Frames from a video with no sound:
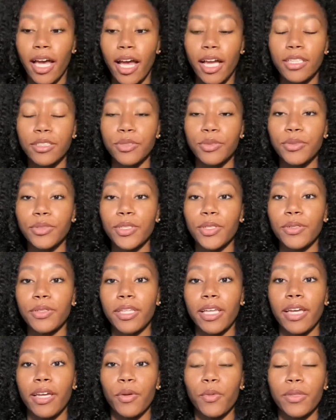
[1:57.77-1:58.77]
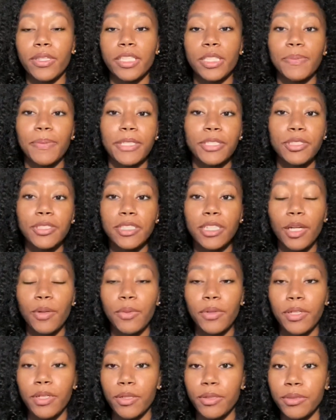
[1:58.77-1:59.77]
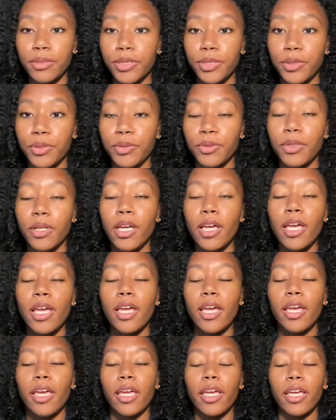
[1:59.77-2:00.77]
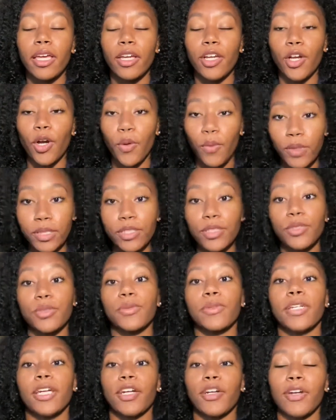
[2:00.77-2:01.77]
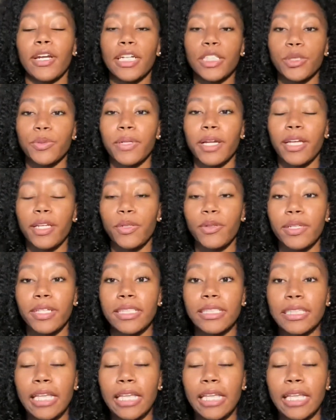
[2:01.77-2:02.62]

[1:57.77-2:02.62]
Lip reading: I do know that with the specialty I want to go into when I graduate, I know that it's